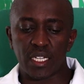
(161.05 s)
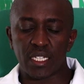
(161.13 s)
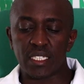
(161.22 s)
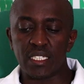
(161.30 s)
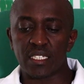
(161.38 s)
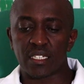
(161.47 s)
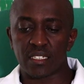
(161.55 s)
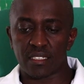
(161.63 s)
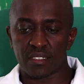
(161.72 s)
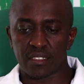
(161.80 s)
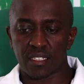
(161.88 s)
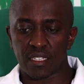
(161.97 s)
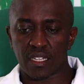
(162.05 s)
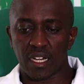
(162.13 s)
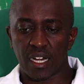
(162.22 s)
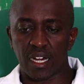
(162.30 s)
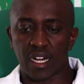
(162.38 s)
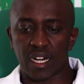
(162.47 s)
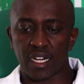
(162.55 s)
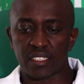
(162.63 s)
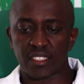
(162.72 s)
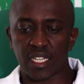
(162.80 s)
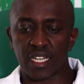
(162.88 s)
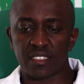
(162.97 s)
increased
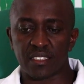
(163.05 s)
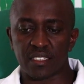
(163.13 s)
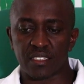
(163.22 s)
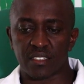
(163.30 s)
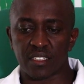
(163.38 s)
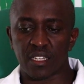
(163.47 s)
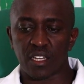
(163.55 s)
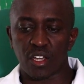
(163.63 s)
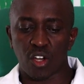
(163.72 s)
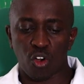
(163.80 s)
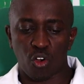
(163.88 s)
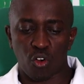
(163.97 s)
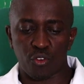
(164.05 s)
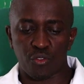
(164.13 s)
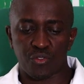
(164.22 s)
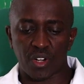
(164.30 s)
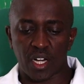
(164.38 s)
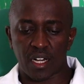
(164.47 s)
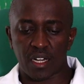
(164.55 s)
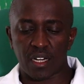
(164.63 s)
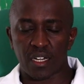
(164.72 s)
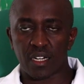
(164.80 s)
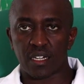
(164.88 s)
chances of